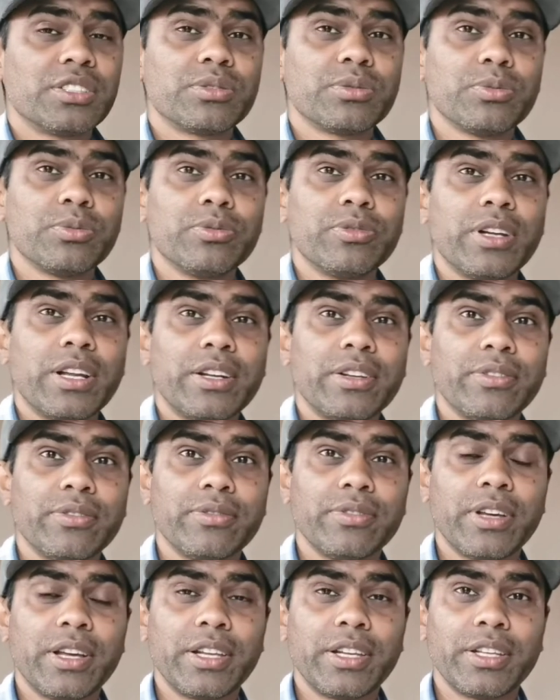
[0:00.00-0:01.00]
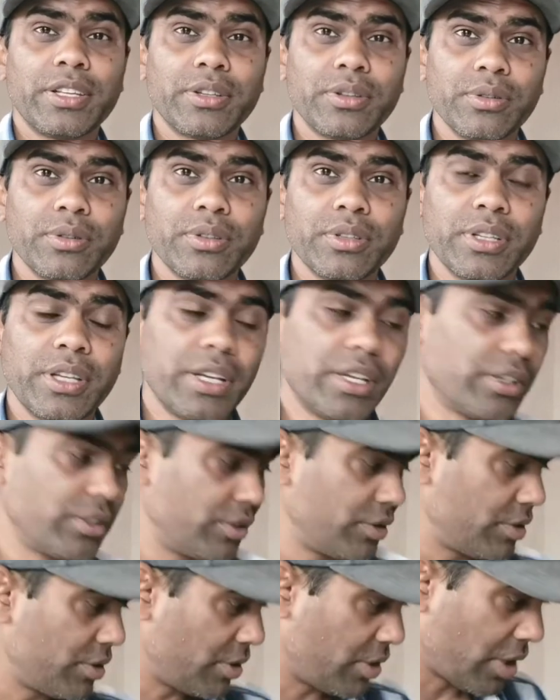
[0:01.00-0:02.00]
it's very very good
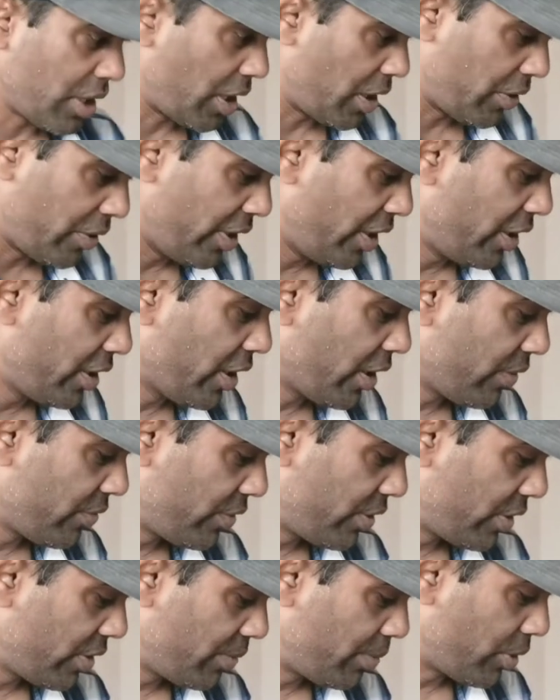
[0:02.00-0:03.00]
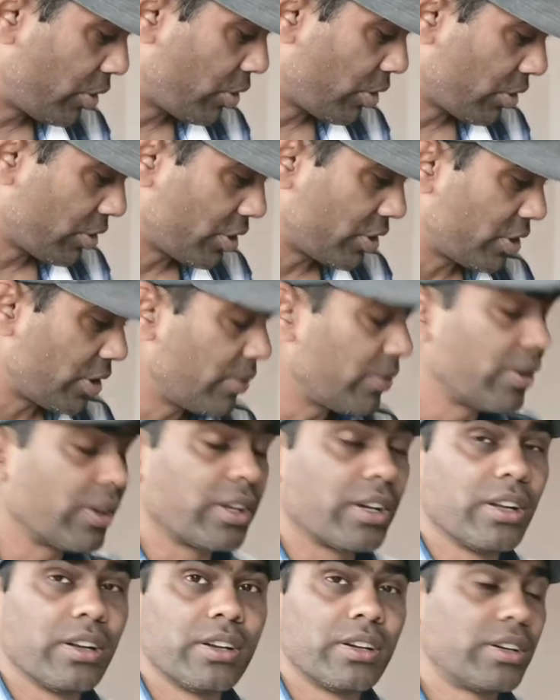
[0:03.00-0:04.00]
it's uh, i really love it because the
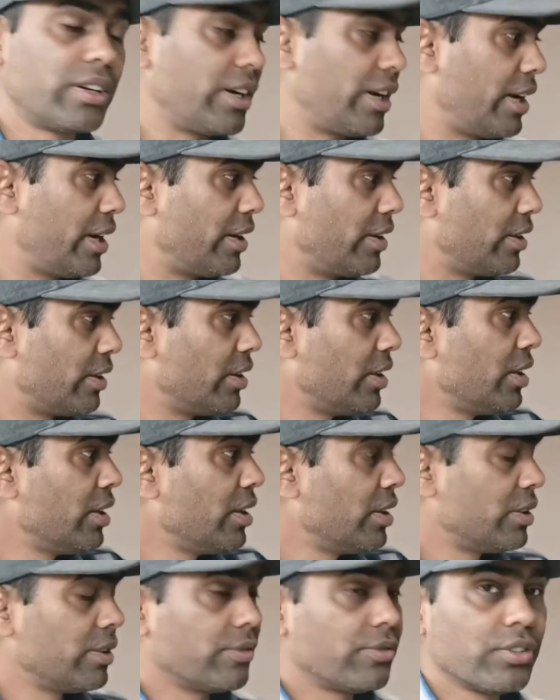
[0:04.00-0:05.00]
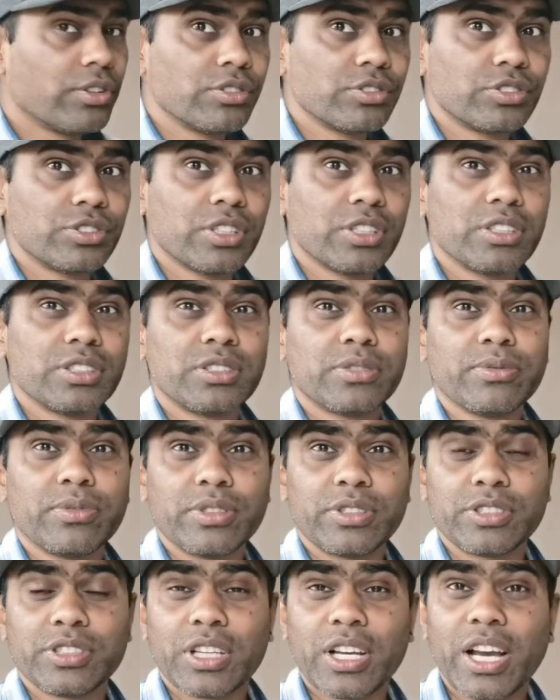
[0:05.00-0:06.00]
silver color and the functions
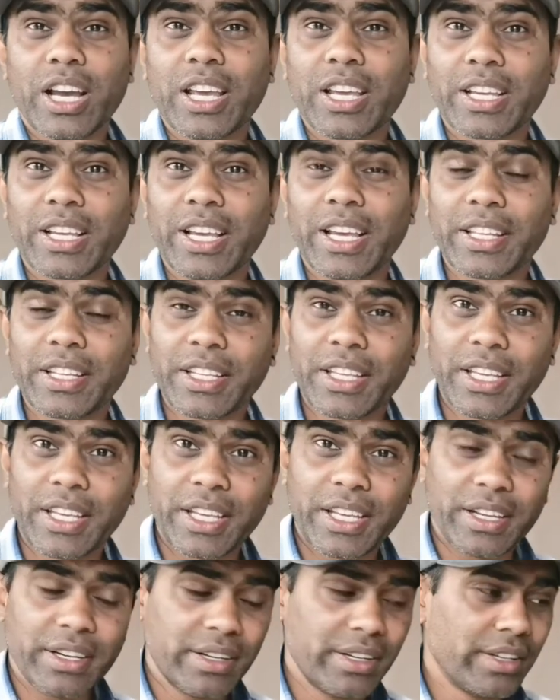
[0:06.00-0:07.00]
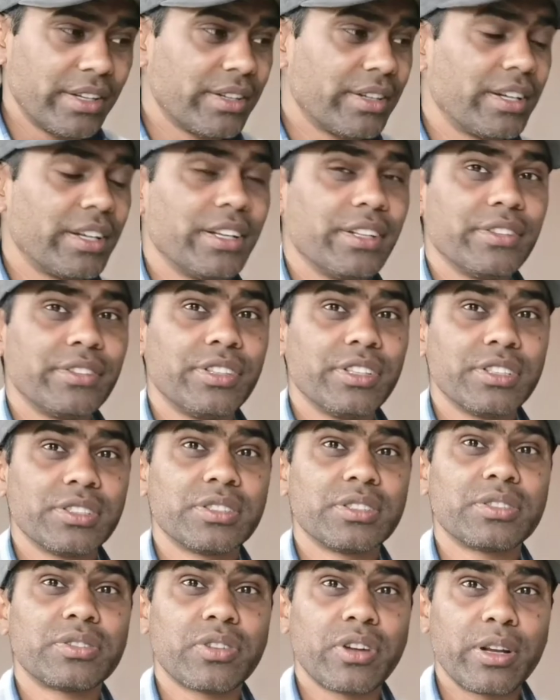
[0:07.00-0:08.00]
which i get uh, here in
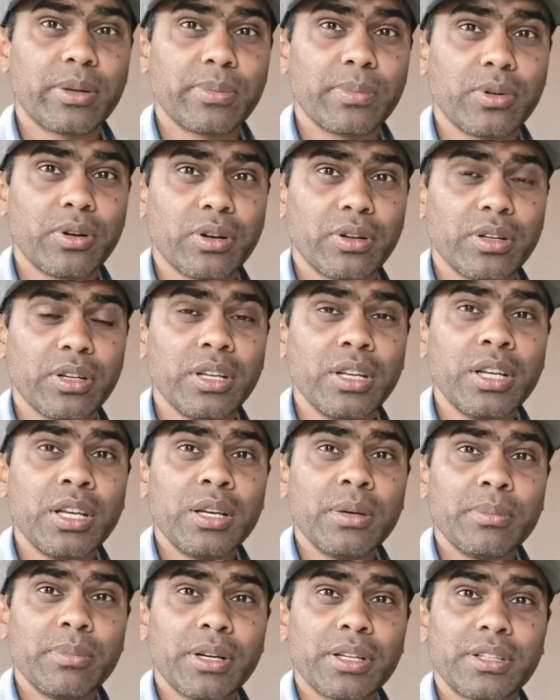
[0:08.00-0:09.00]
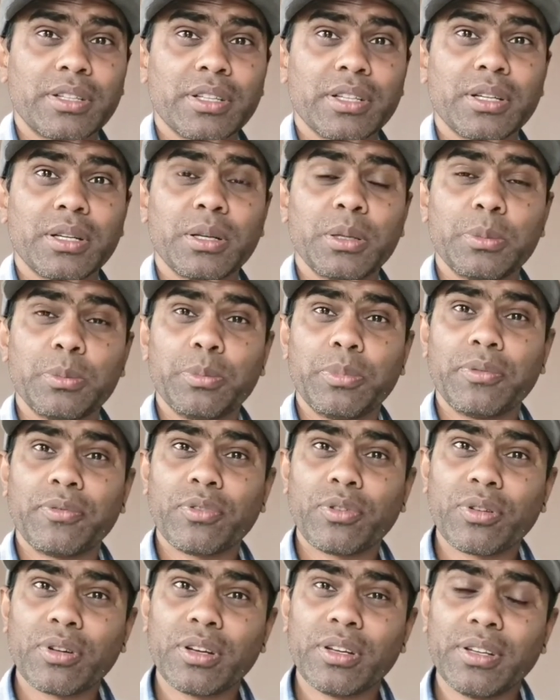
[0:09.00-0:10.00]
this tripod but uh,
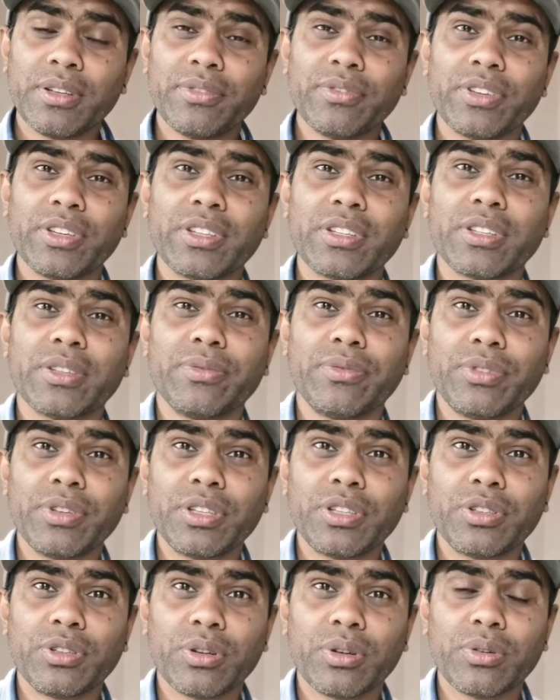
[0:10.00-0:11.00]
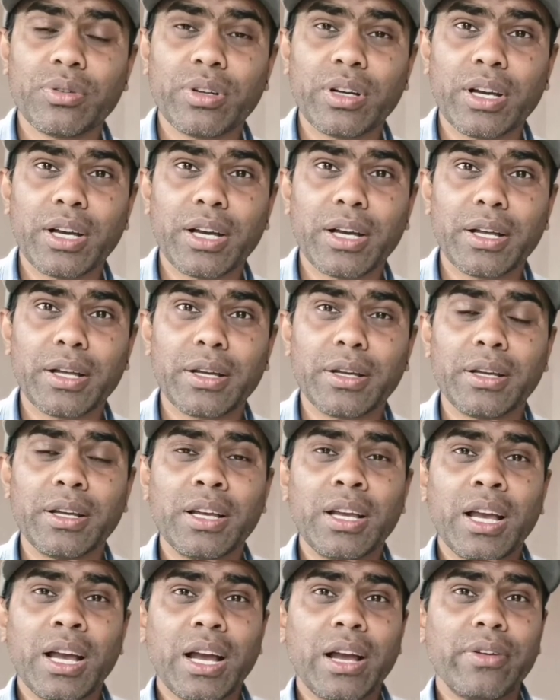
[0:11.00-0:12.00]
before leaving the video
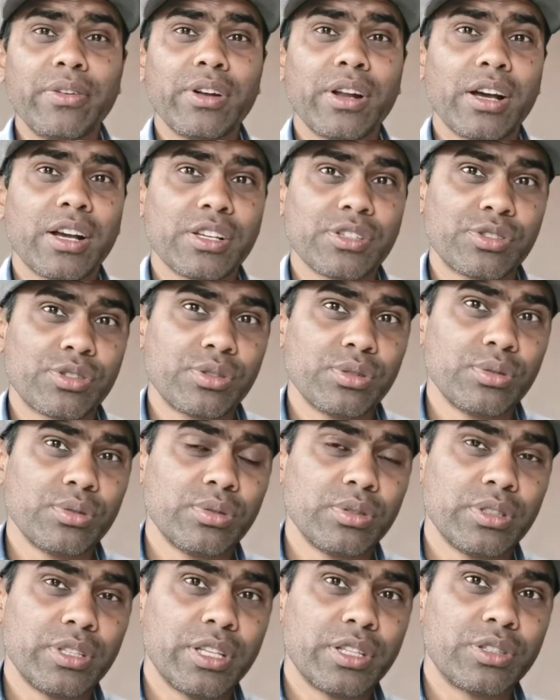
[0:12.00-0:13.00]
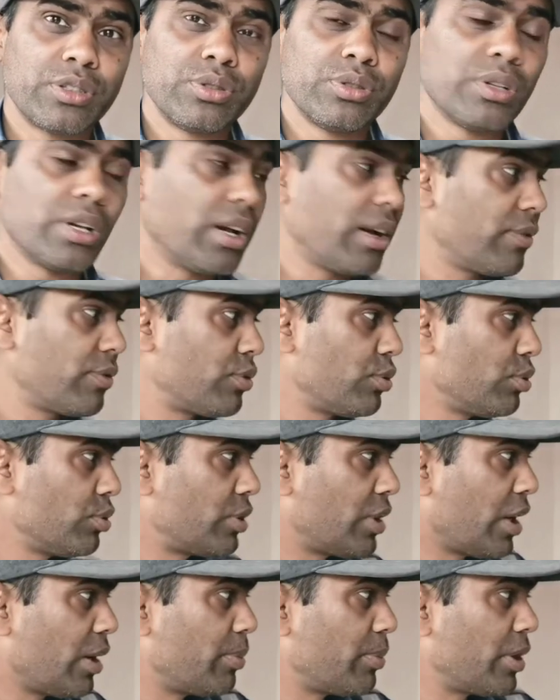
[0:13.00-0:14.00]
uh, I will ask you that you have
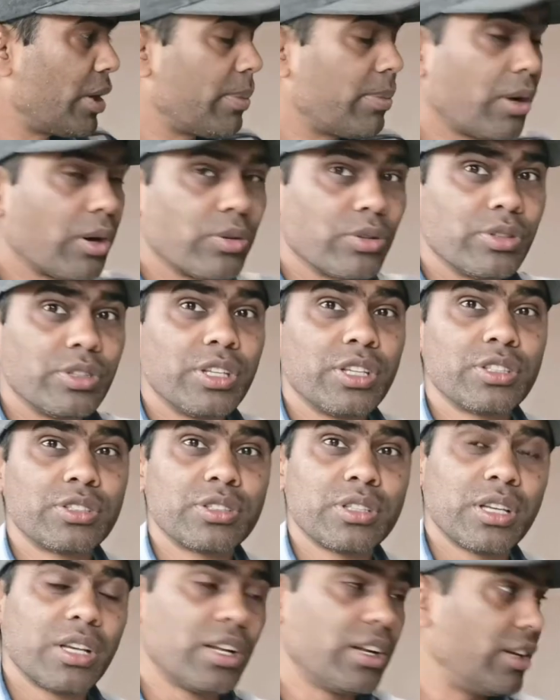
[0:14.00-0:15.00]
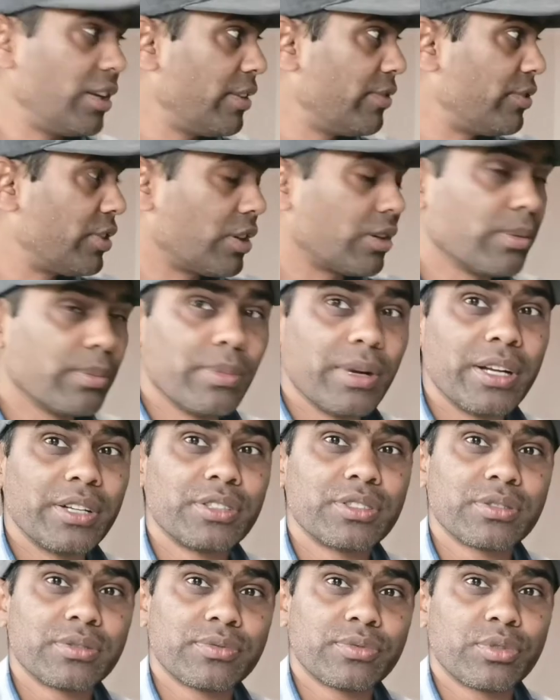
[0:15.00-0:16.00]
to tell me about this uh, leave the
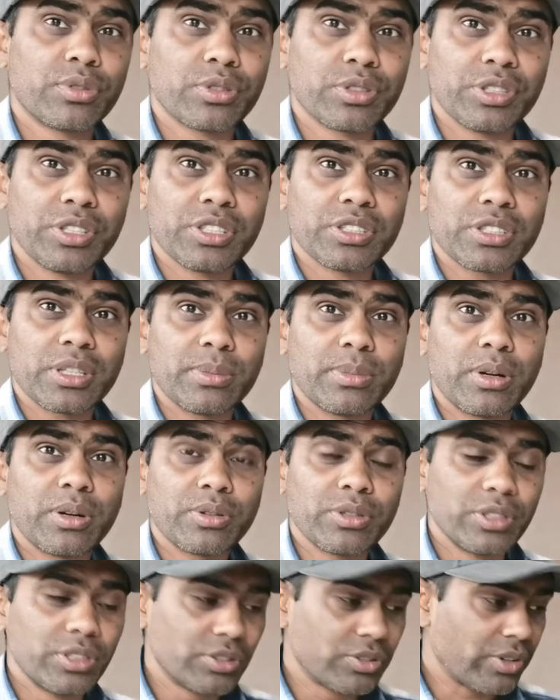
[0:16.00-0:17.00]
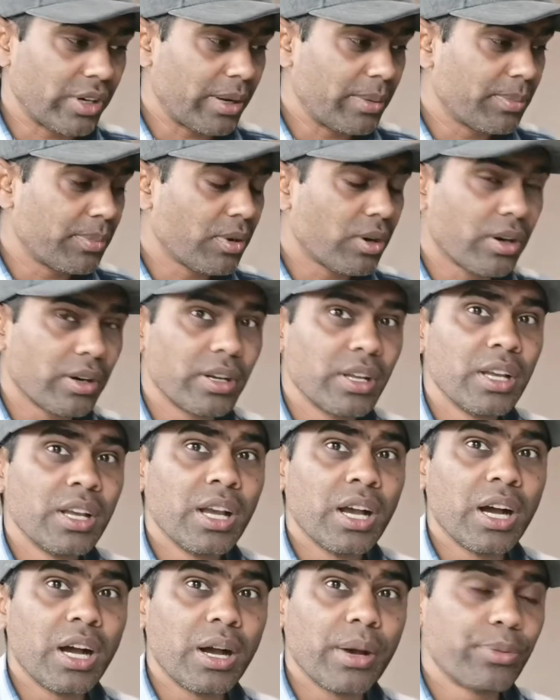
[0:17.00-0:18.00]
comments for this about this tripod
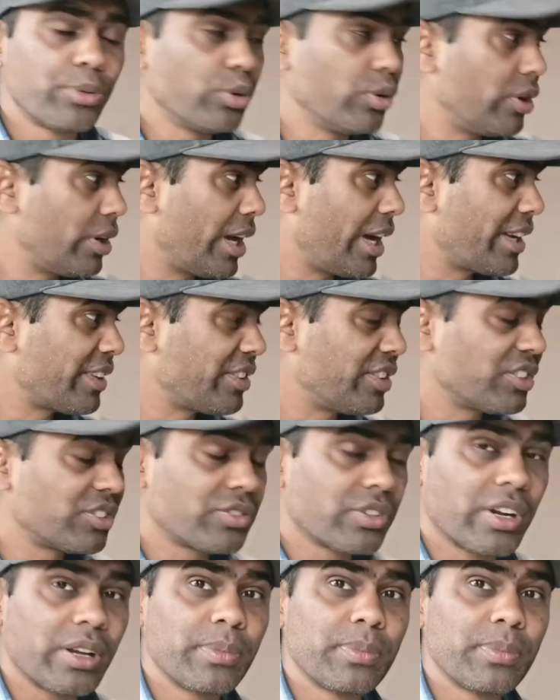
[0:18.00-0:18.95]
how you like this